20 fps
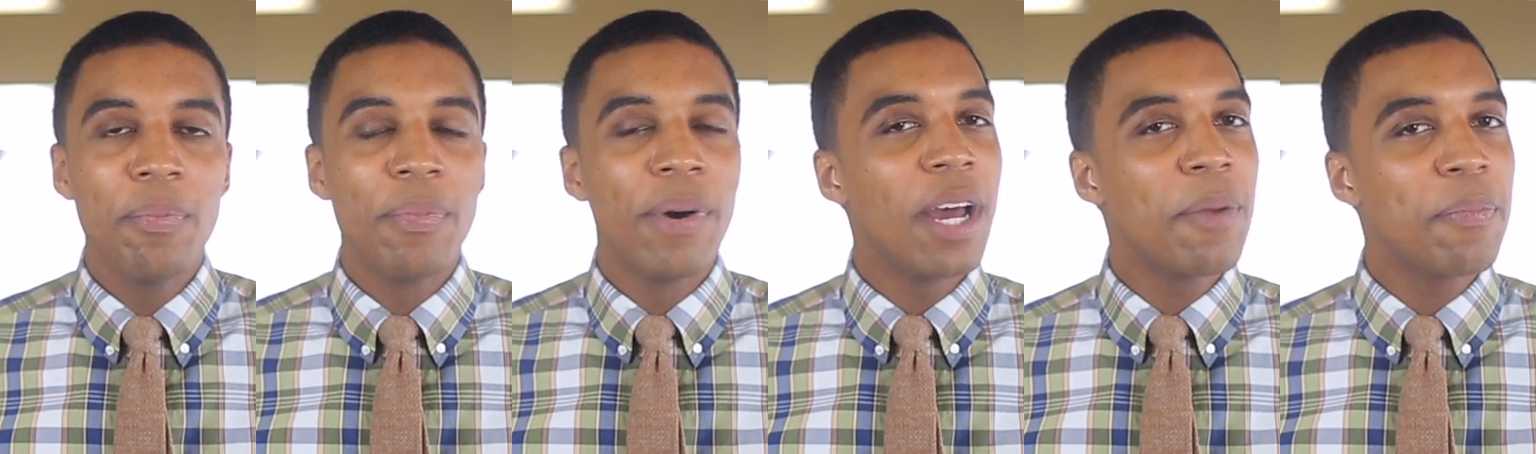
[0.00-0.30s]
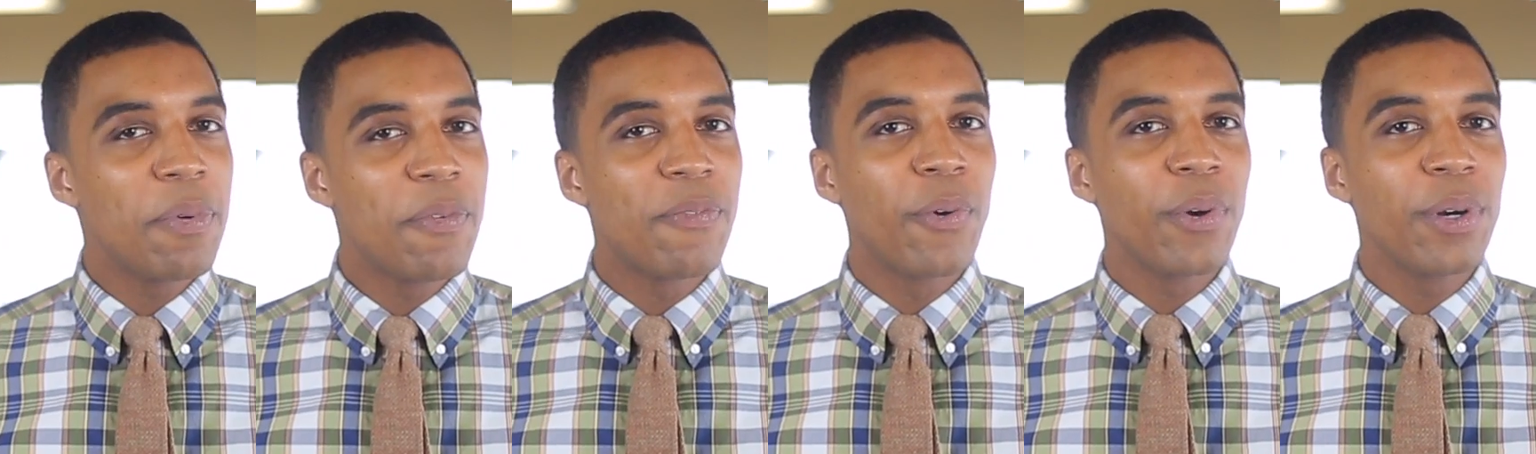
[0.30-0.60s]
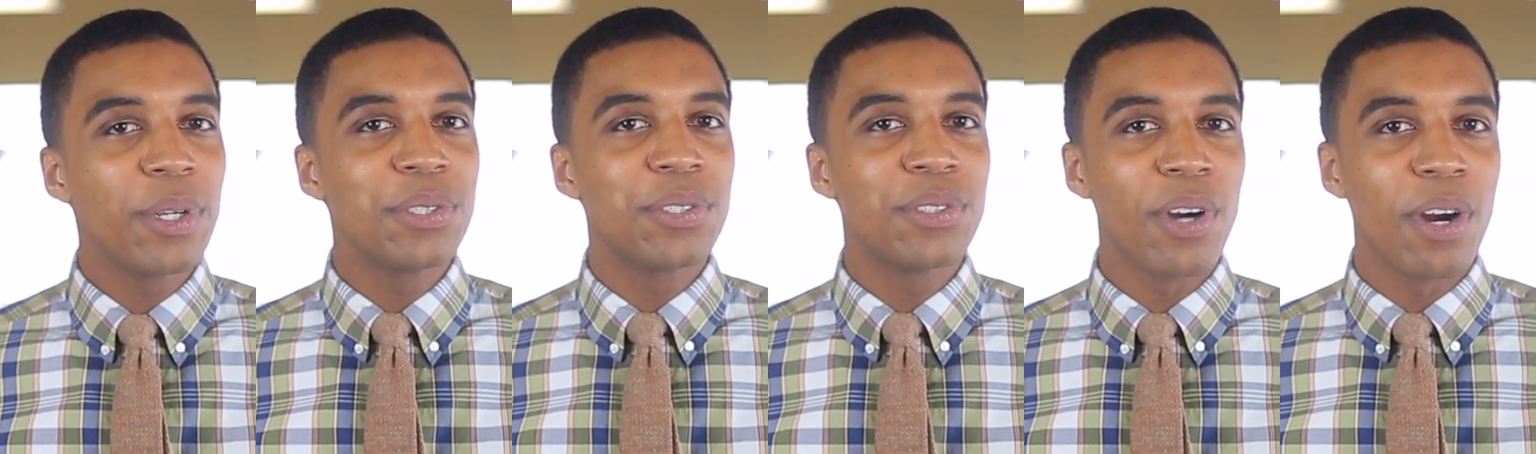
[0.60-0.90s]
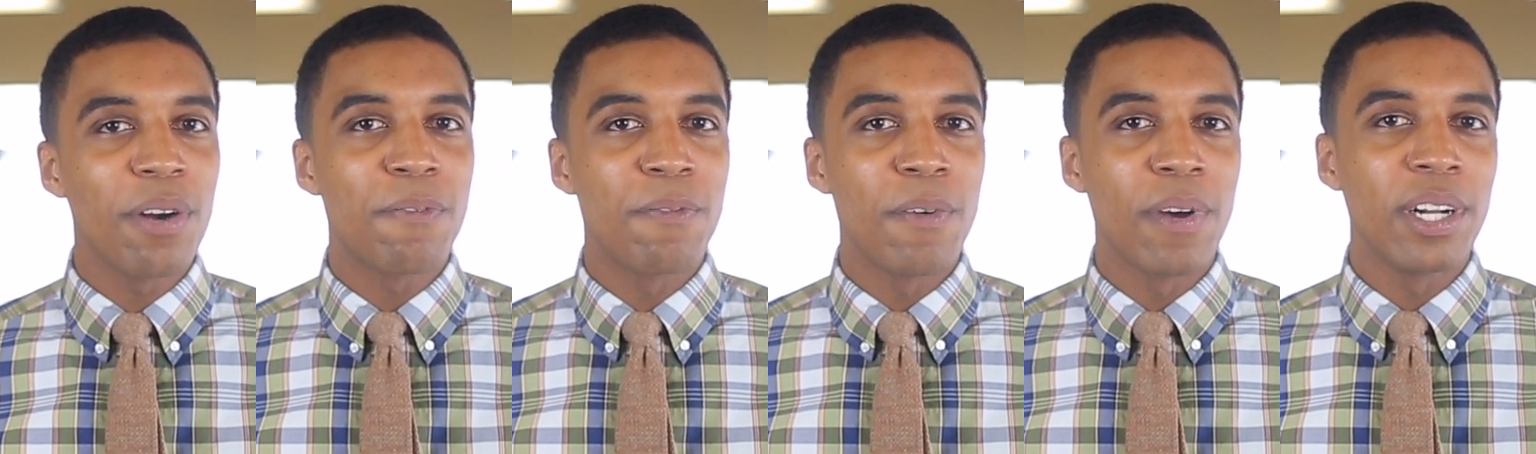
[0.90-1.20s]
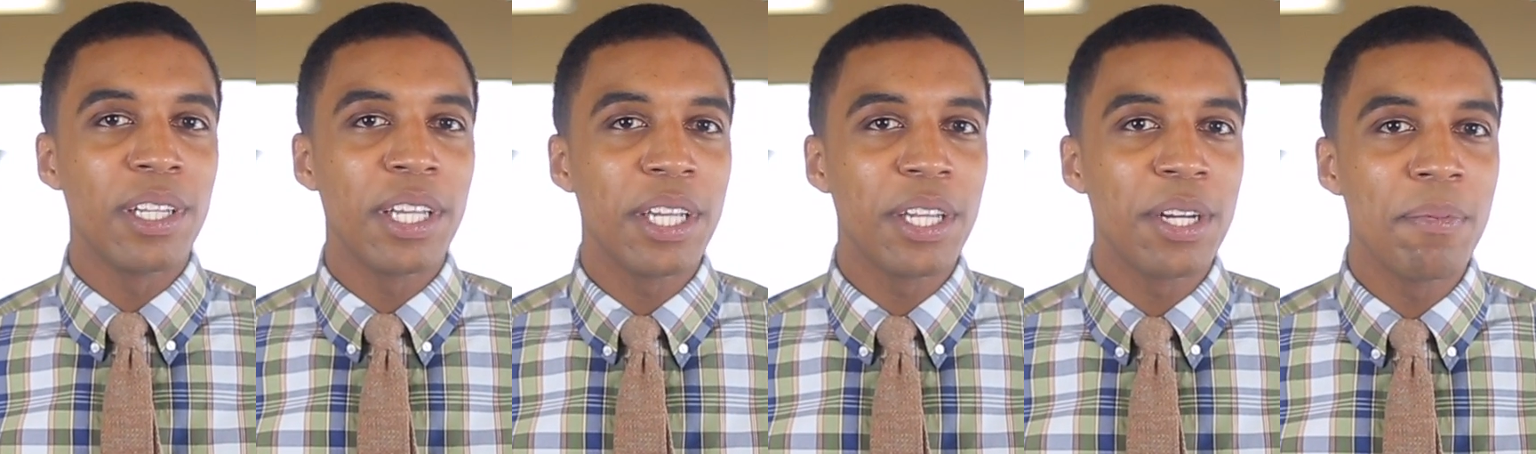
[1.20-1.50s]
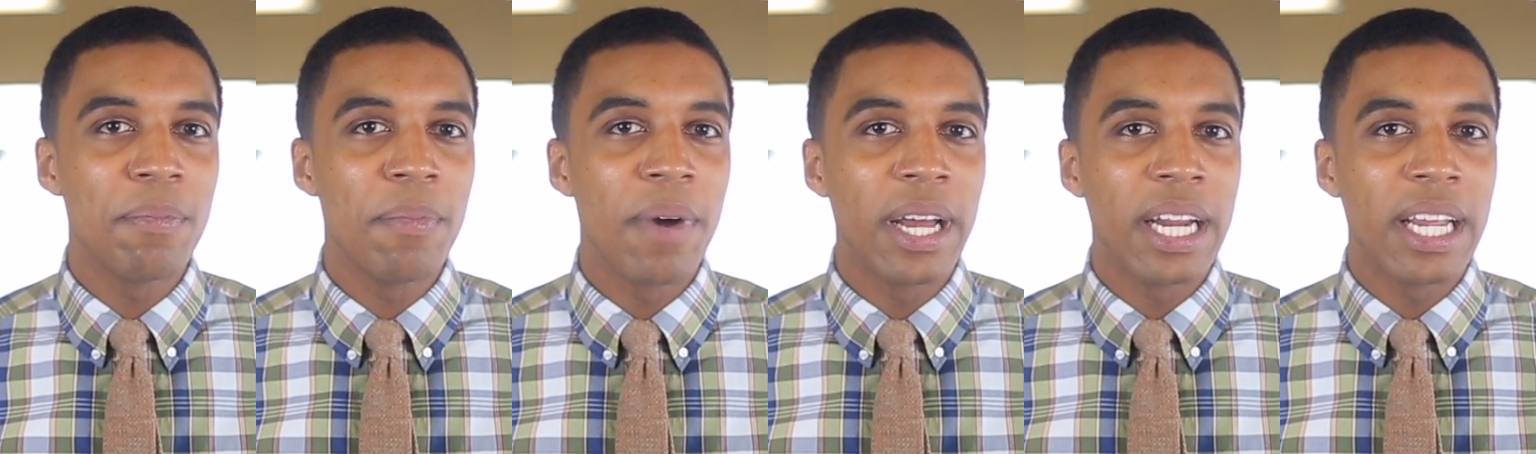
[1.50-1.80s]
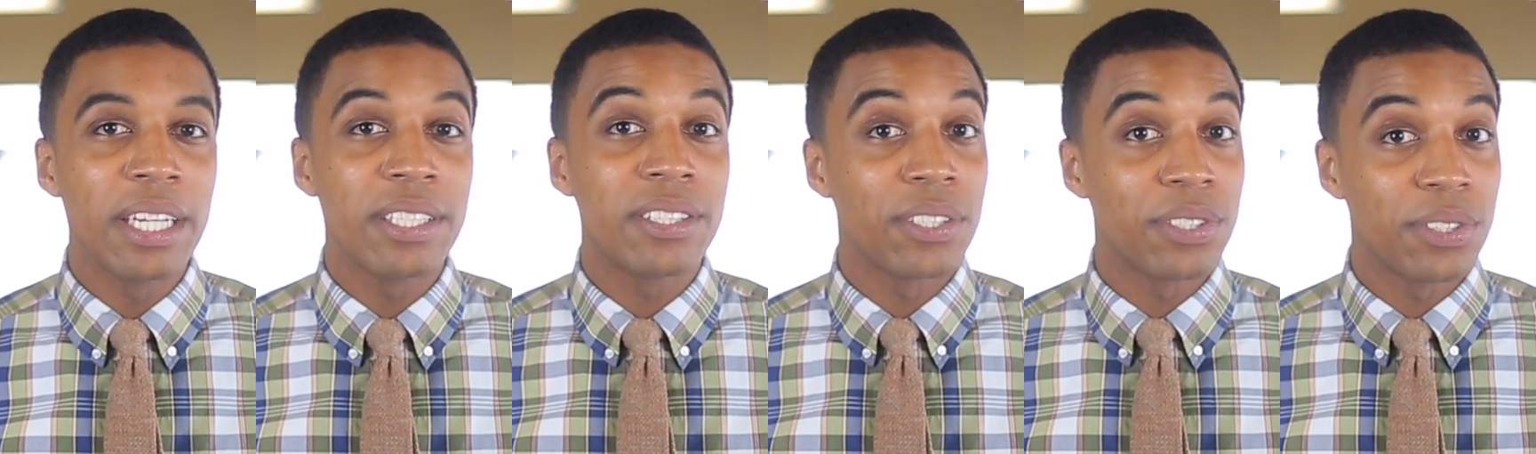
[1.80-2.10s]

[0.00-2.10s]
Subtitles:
But before you start funneling your money into